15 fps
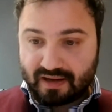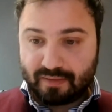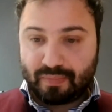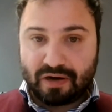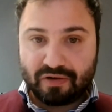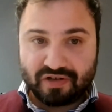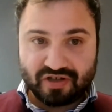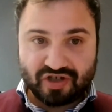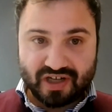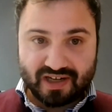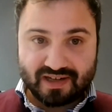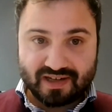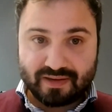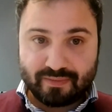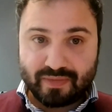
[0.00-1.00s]
about the
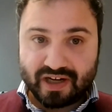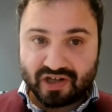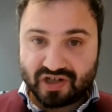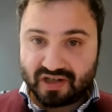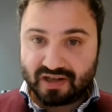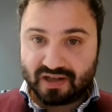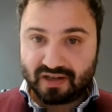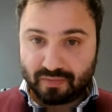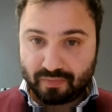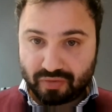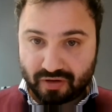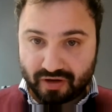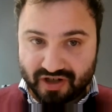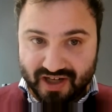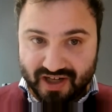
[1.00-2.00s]
gender dimension in your
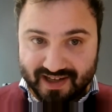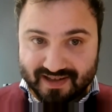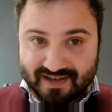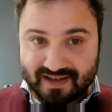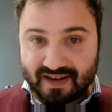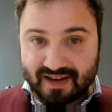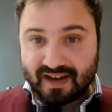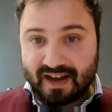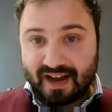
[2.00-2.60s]
projects.